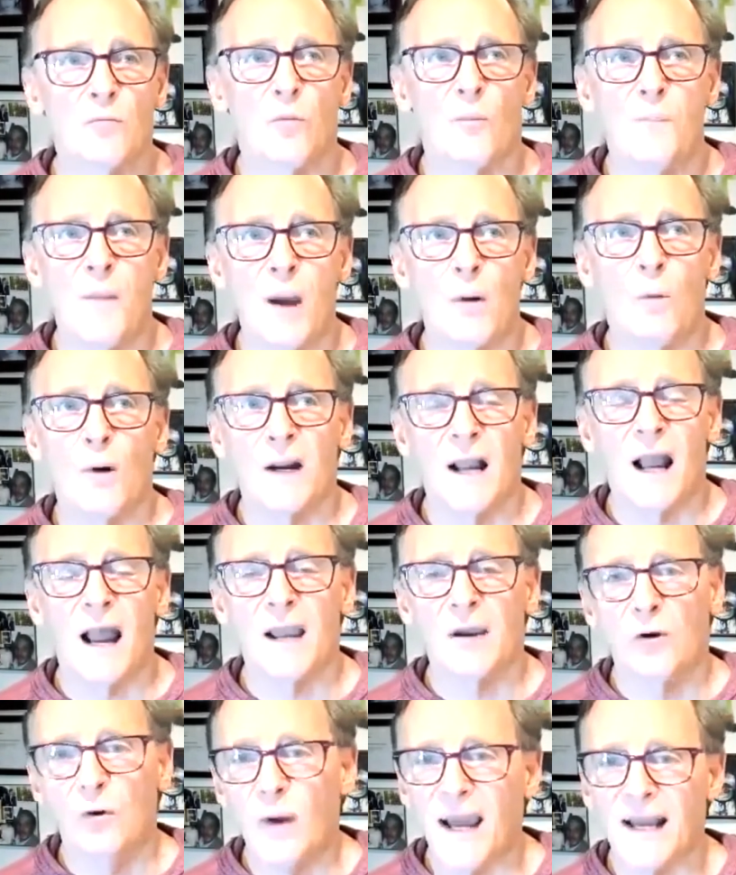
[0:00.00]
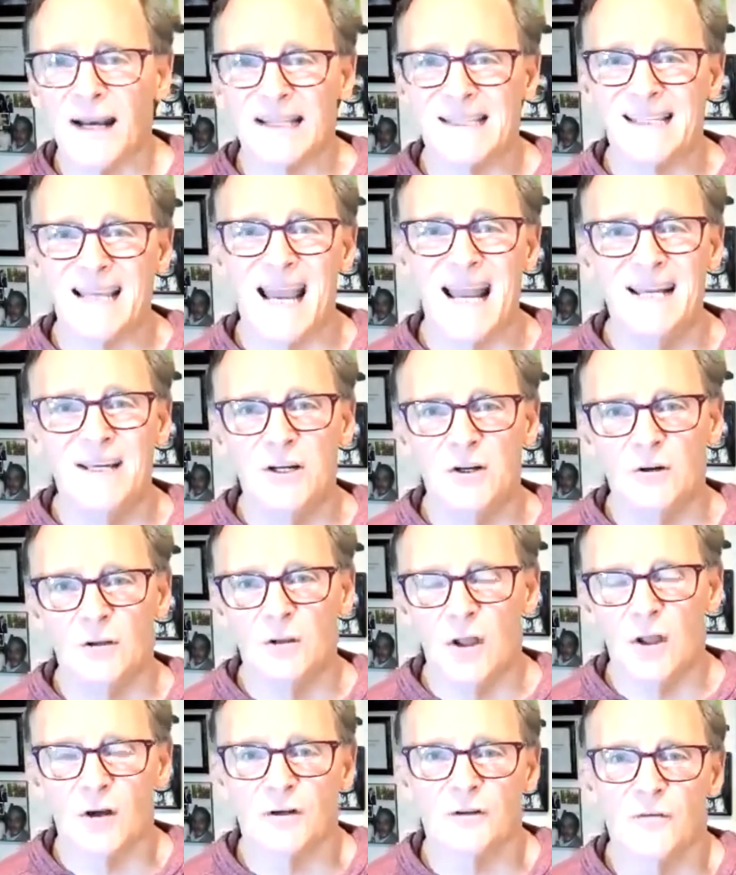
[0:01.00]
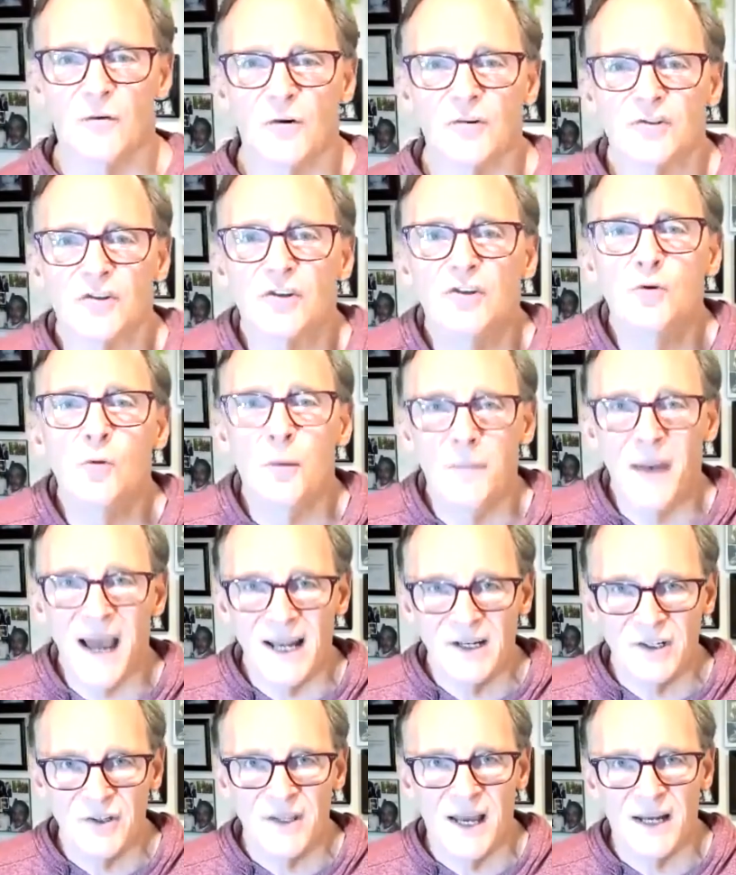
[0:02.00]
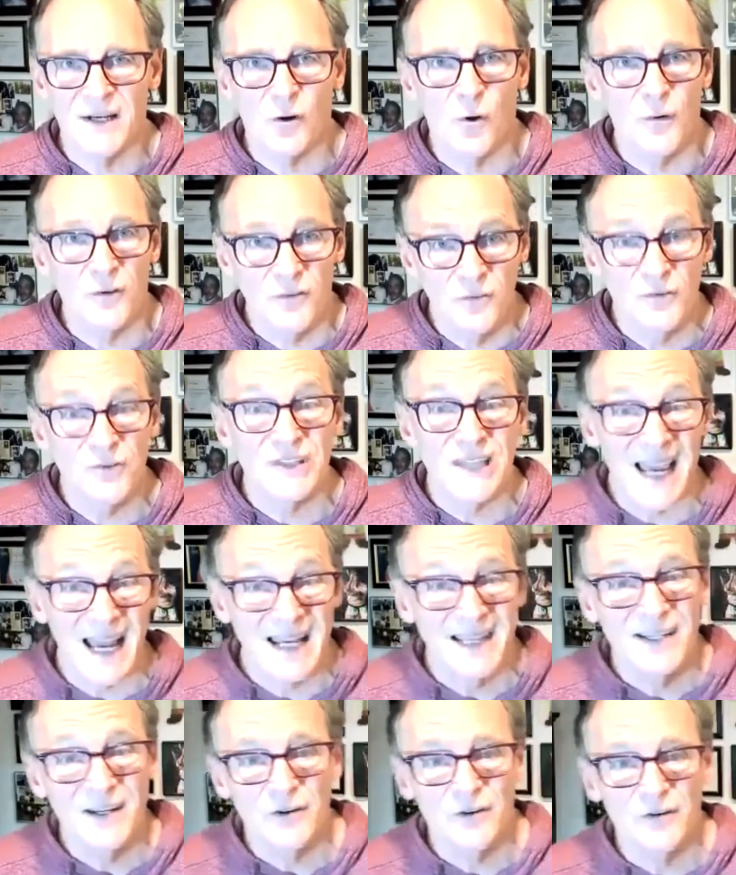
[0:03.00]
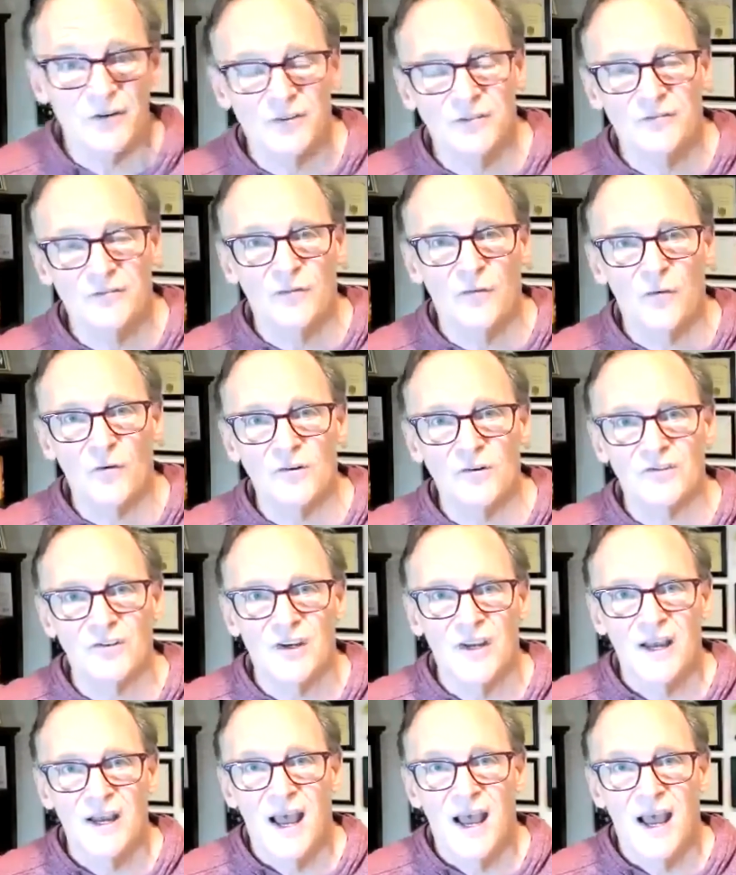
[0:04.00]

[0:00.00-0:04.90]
Met one guy who had a 10-year long divorce. Can you imagine that, going through 10 years of divorce?